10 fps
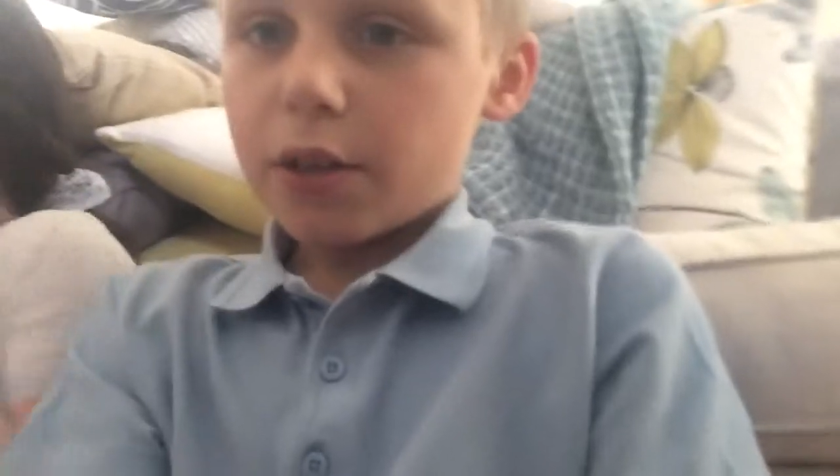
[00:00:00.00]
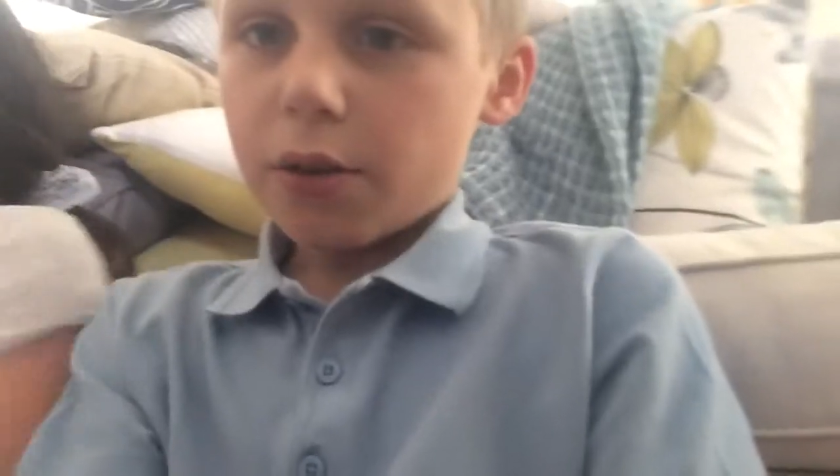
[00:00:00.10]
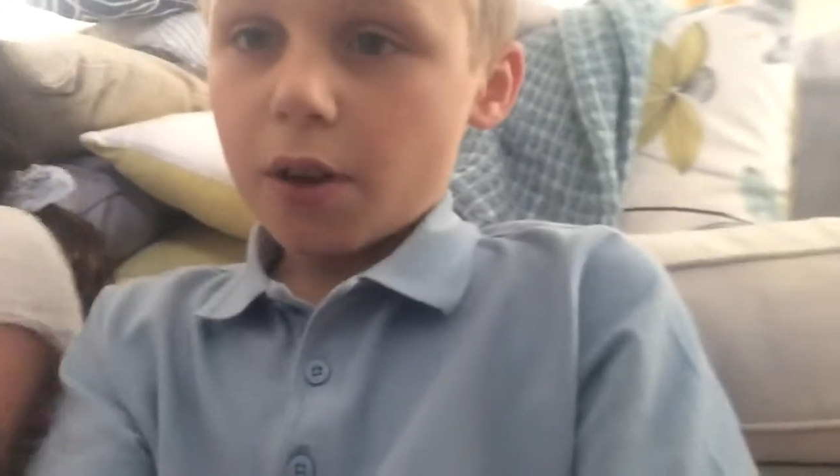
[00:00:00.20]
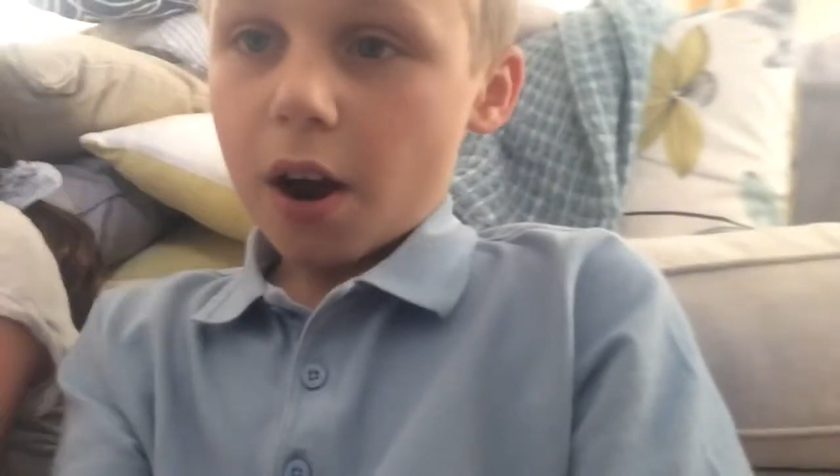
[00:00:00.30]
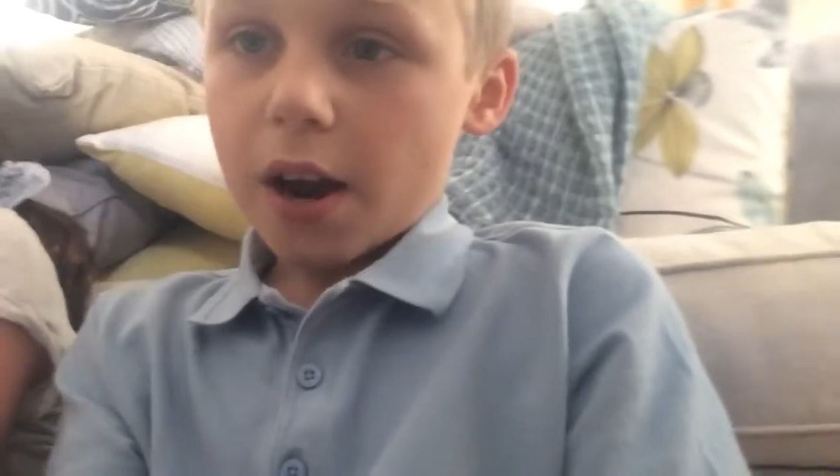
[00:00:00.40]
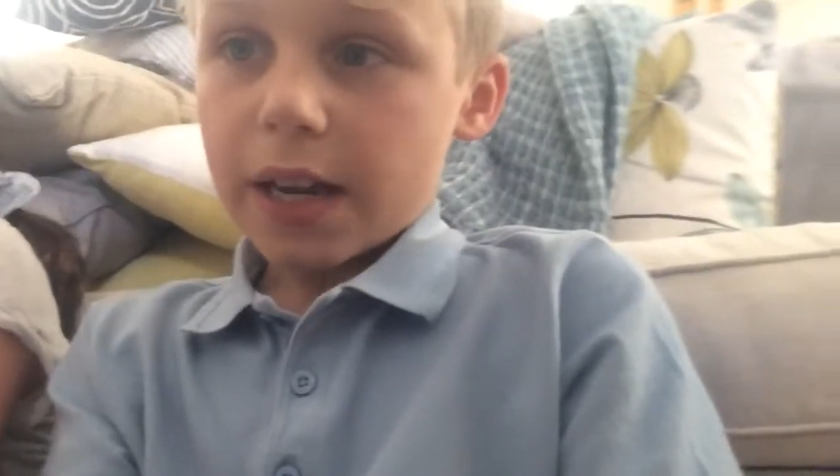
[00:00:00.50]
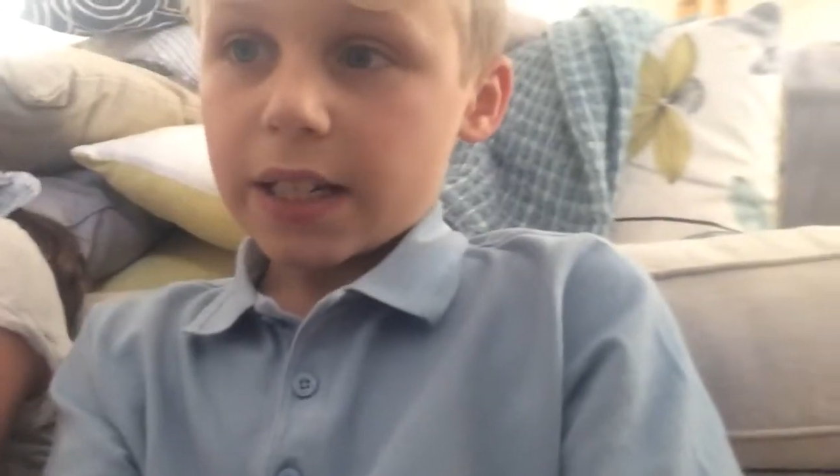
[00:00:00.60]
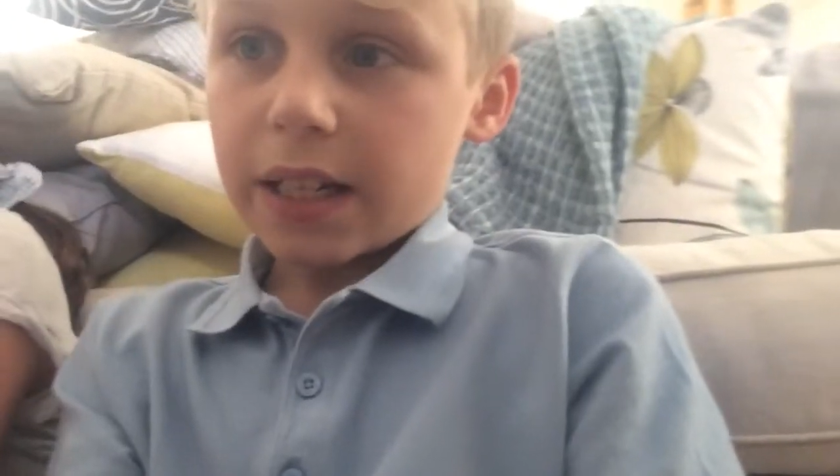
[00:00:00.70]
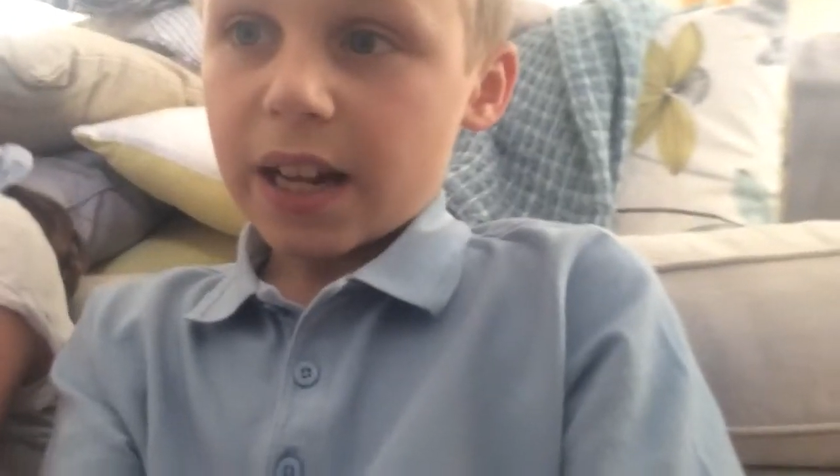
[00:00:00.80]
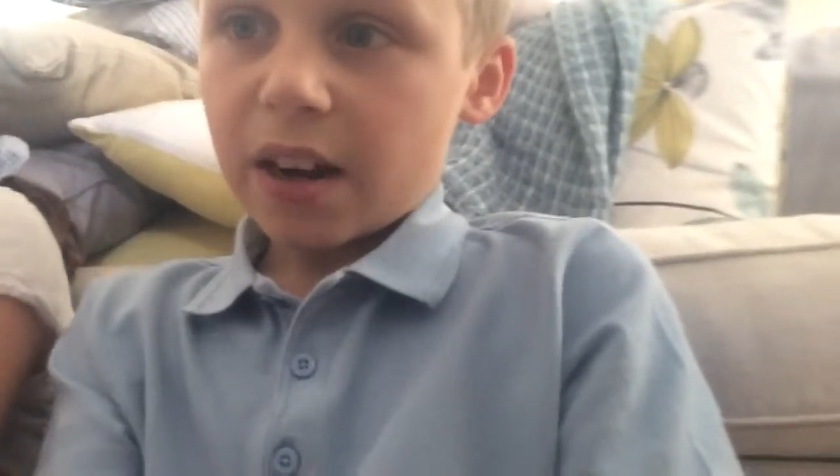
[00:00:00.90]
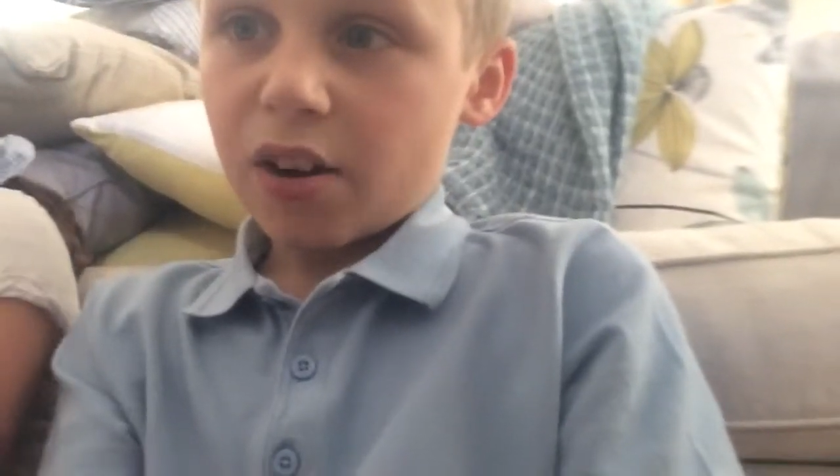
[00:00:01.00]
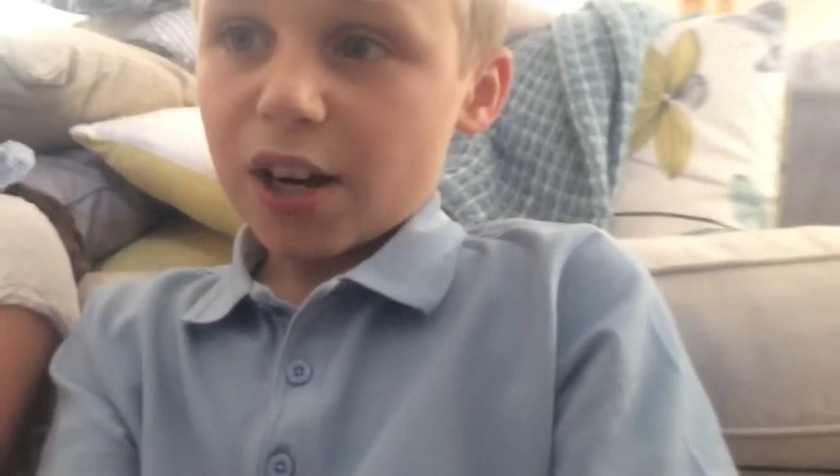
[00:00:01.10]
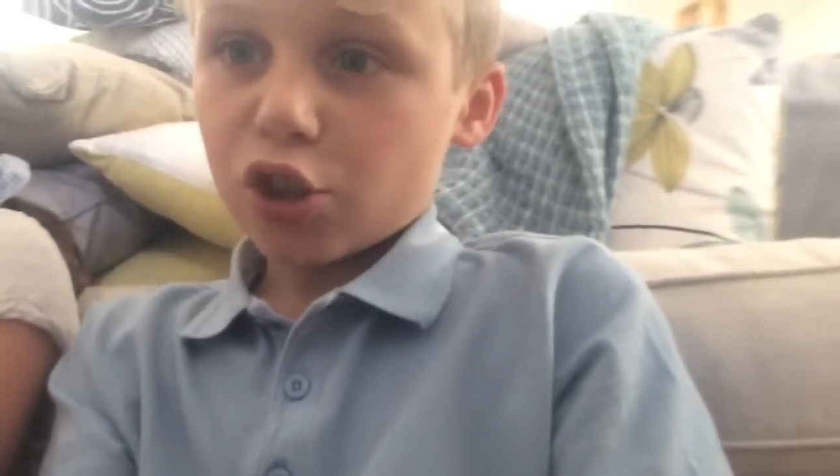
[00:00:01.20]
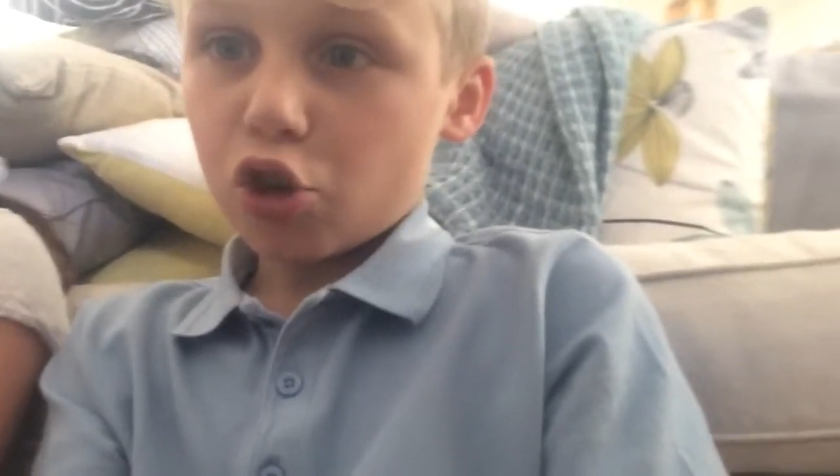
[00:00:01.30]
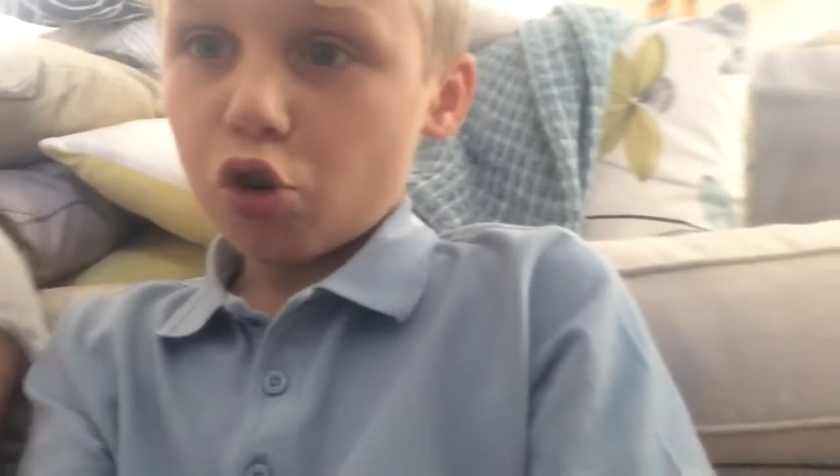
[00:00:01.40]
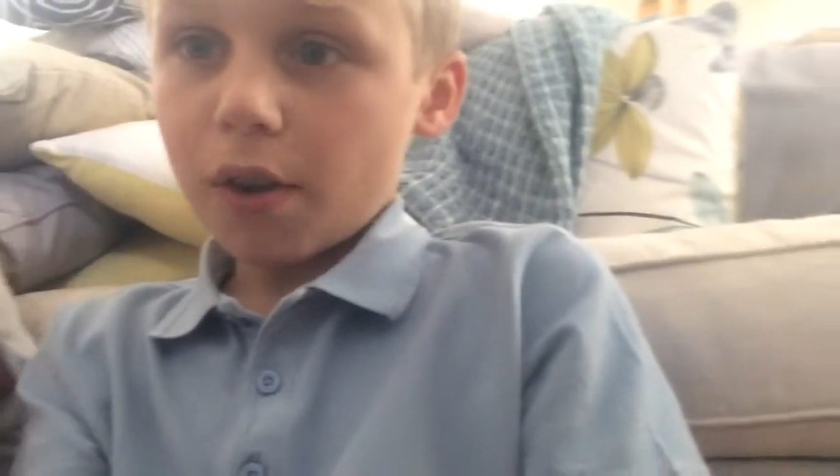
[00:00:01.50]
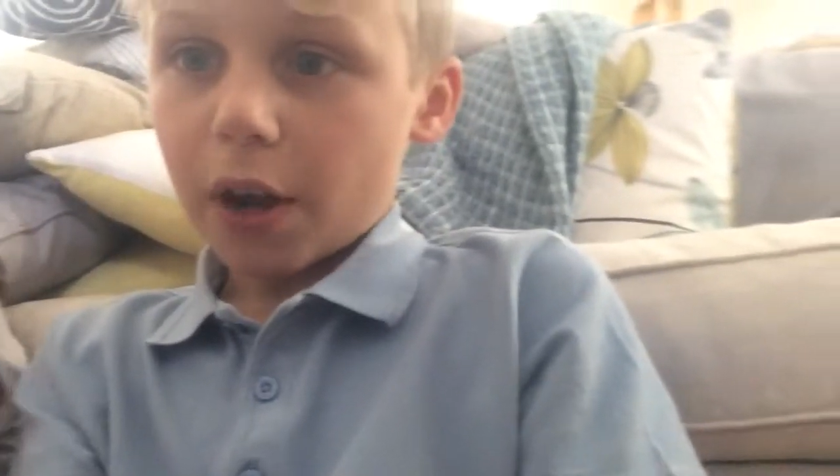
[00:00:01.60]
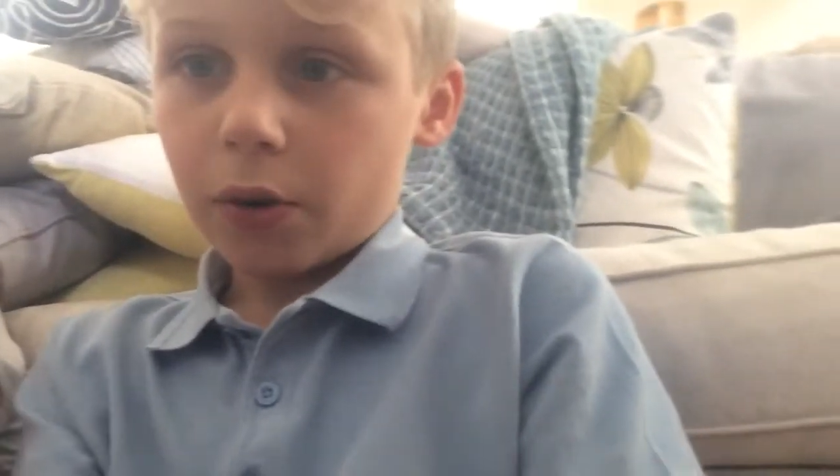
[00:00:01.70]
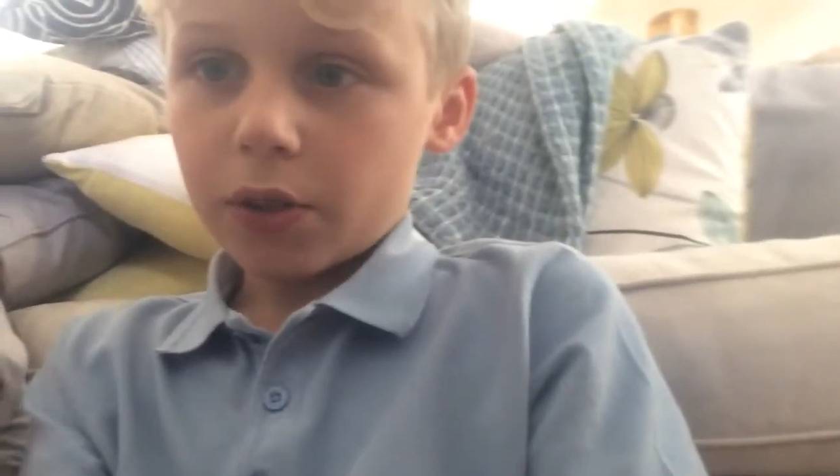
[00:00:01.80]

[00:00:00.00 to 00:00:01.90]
you guys in our next tutorial.